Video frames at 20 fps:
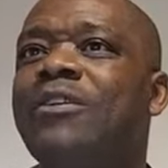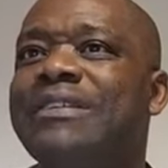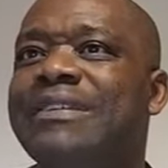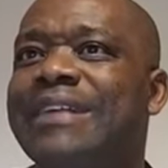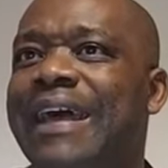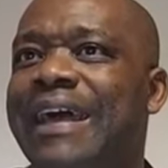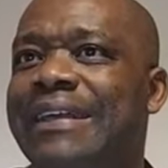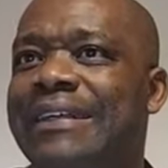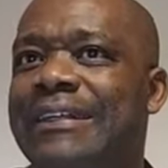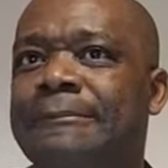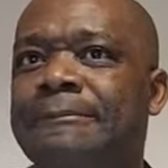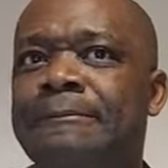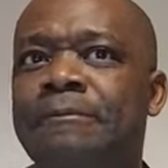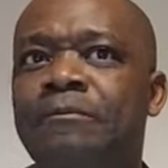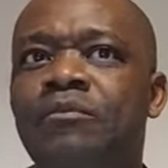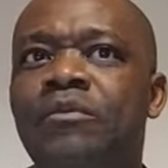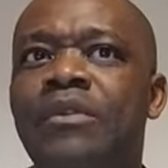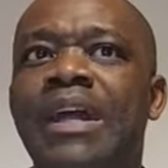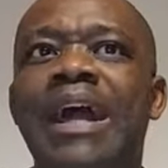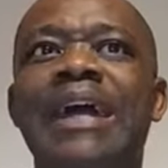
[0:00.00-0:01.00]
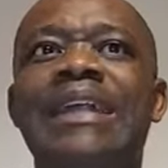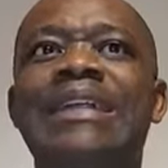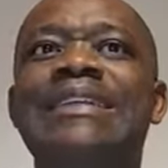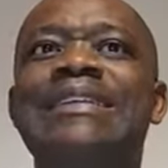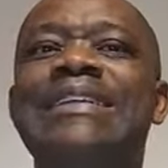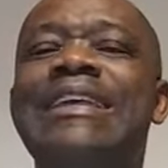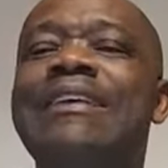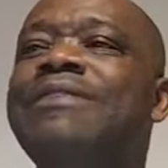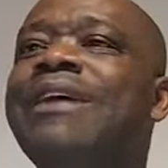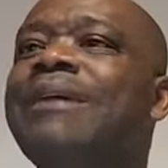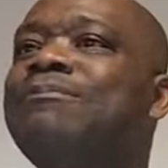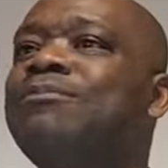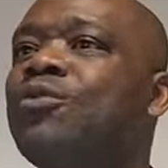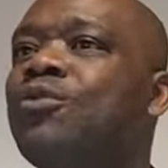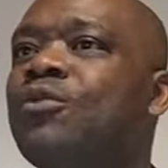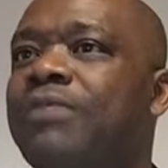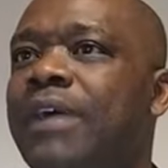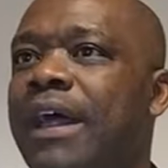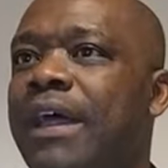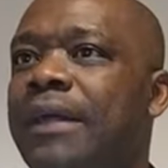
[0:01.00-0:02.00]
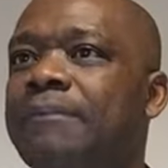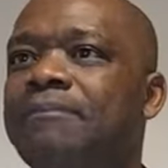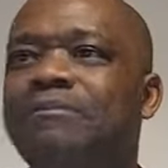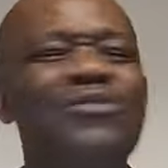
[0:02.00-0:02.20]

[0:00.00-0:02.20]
side and he's given approval,